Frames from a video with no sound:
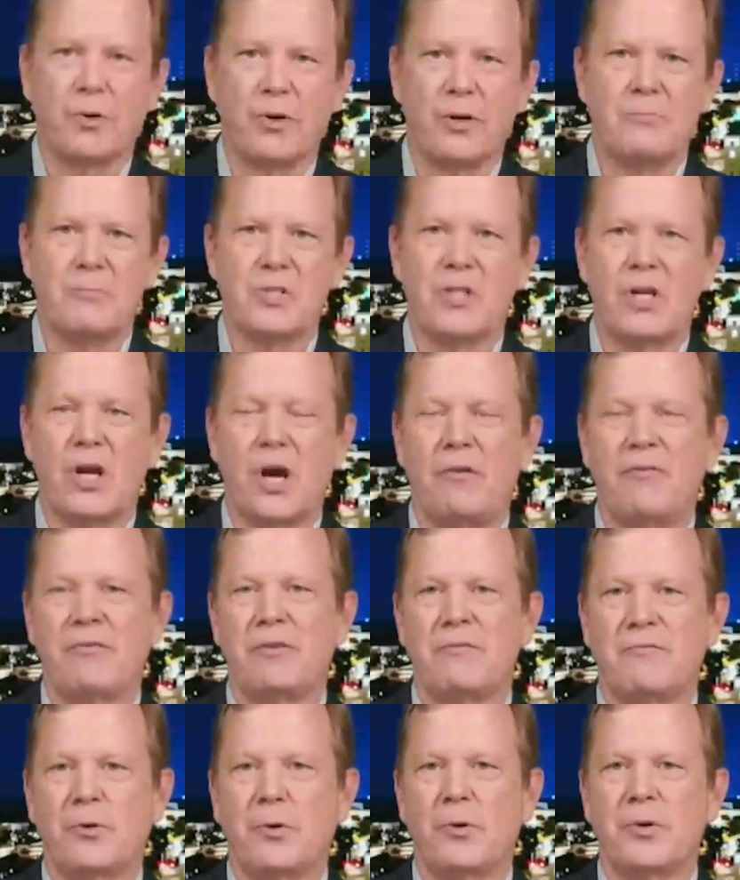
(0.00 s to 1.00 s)
himself and
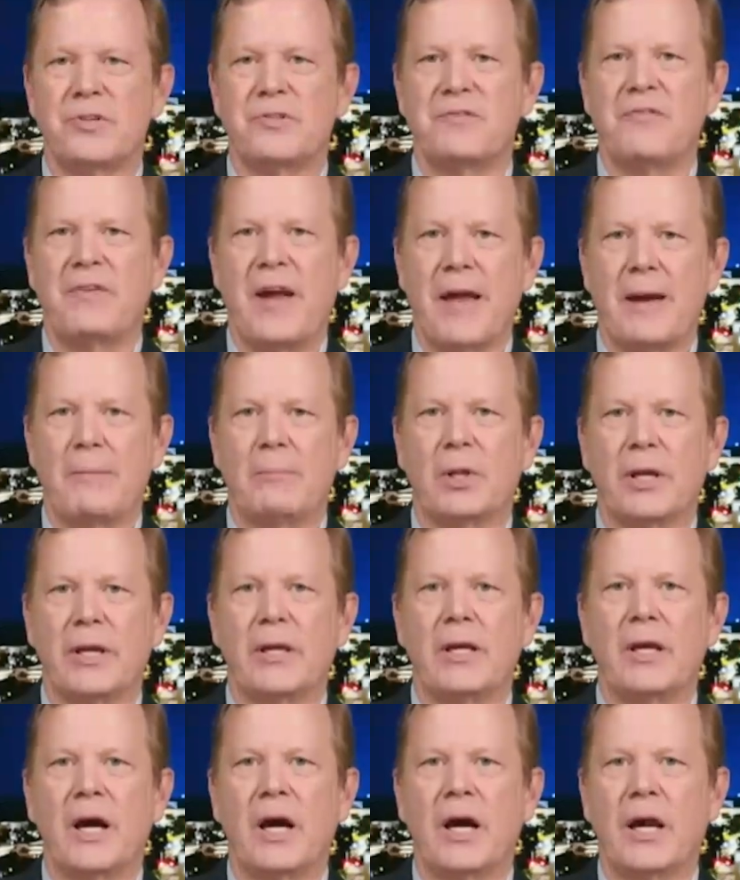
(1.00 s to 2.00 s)
for his family.
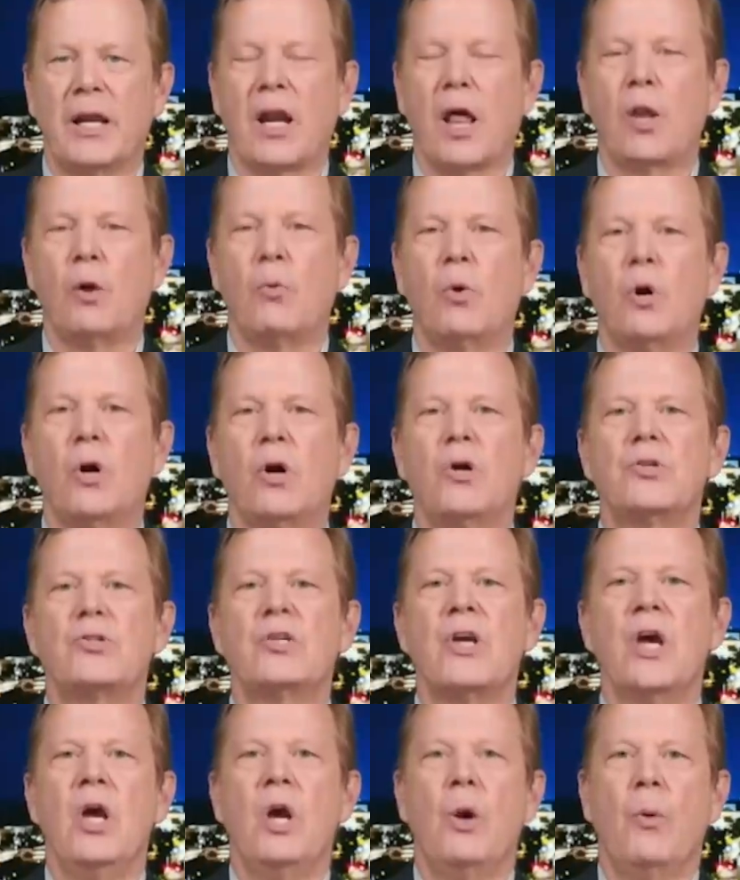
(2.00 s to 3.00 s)
Uh, in other words,
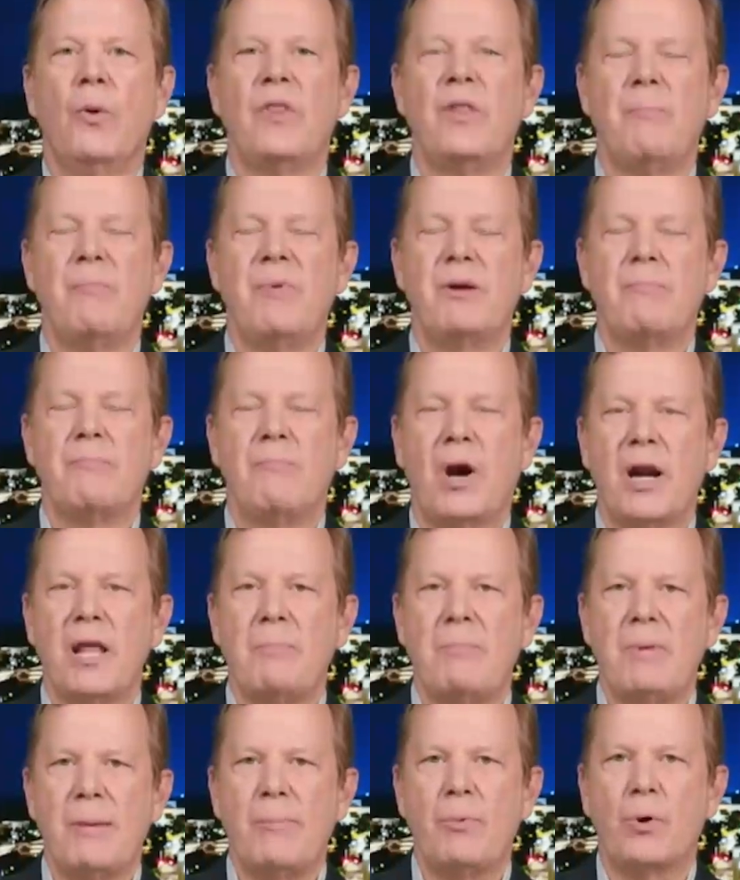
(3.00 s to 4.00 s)
when the big money
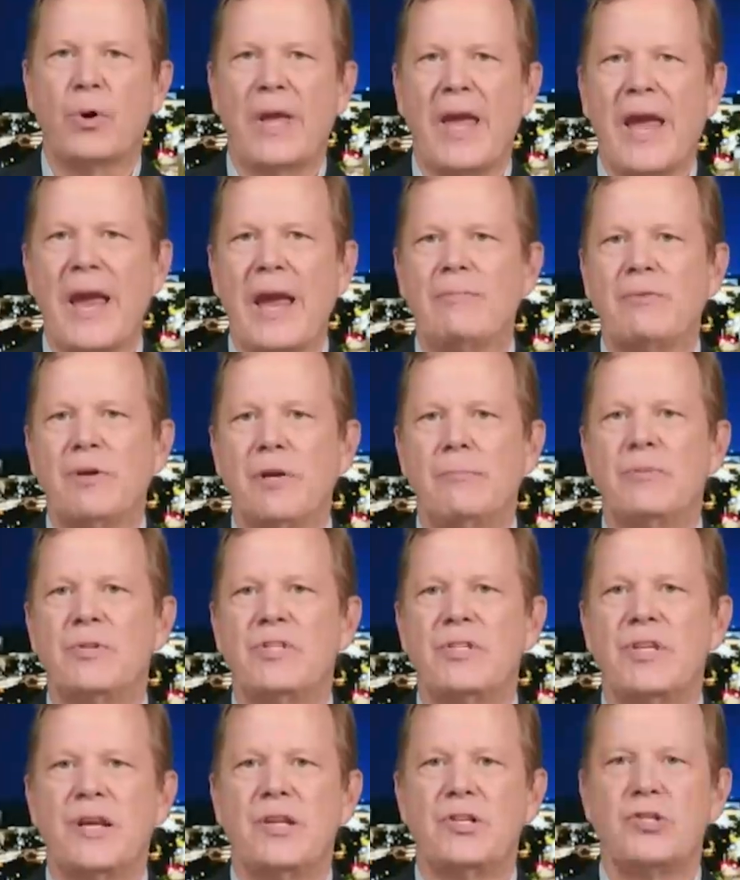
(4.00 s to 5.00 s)
people came to him and
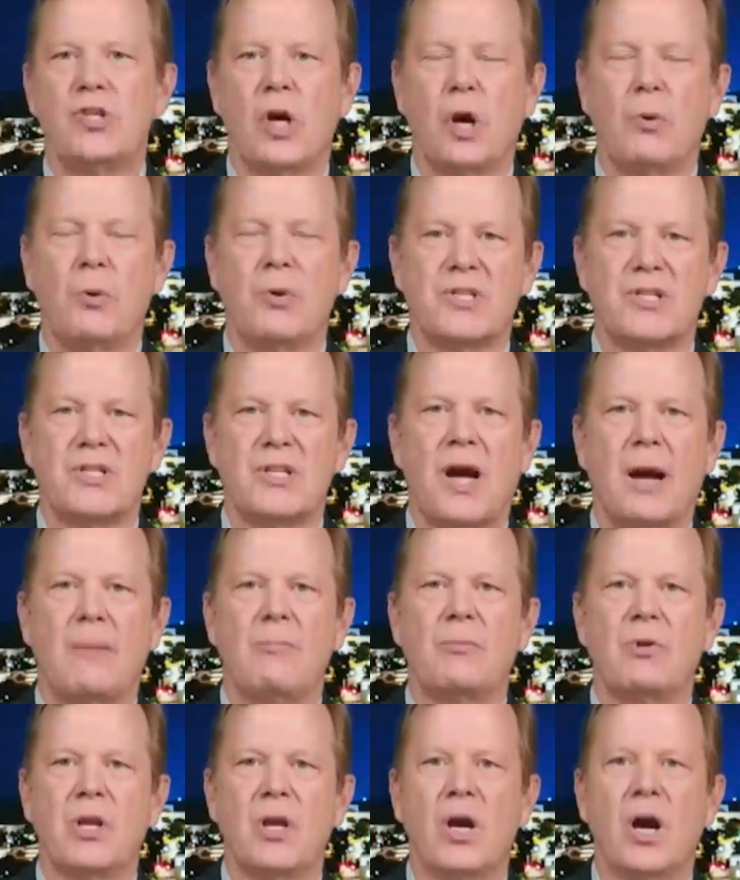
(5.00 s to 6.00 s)
said, Joe, it's time to
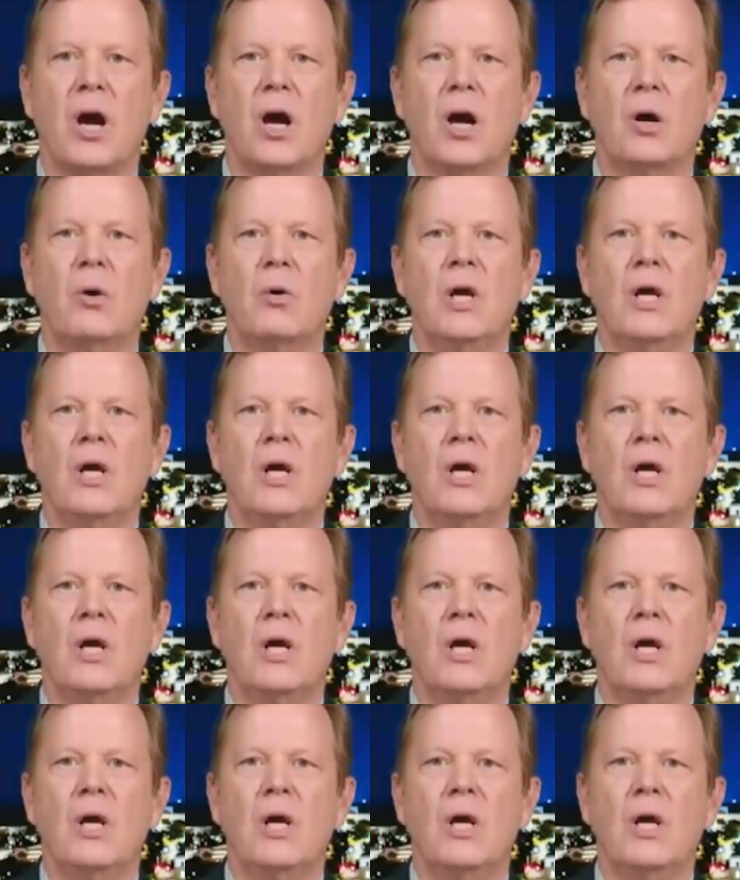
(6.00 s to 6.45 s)
go,